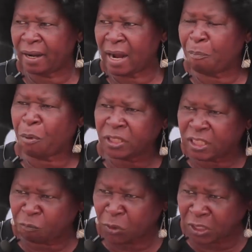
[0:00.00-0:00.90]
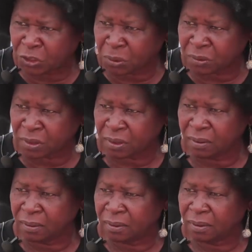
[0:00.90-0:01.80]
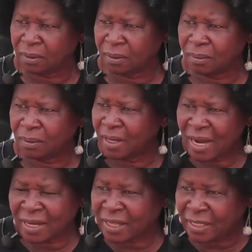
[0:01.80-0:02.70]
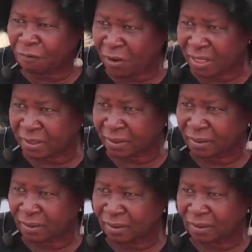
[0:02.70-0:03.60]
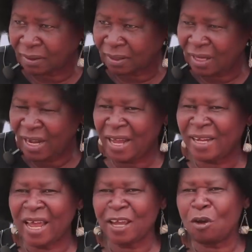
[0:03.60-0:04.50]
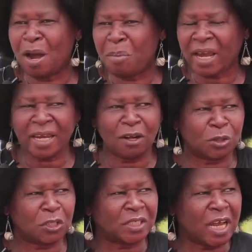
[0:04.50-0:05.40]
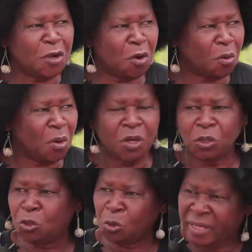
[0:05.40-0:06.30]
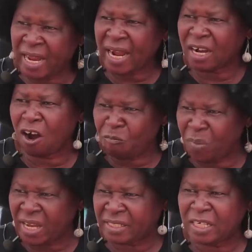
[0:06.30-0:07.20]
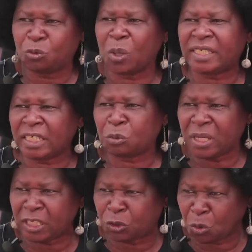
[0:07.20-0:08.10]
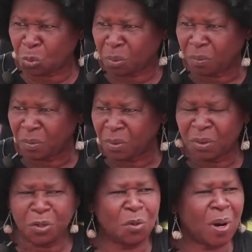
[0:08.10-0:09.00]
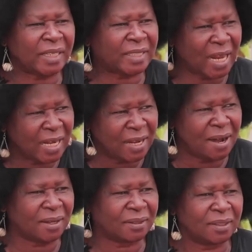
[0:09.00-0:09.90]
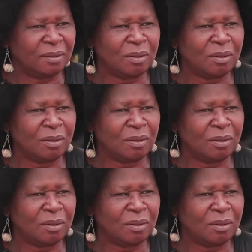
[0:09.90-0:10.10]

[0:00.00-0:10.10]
appointive positions, are they different? And then you are begging us, you say no. Today government in 2022, you are telling us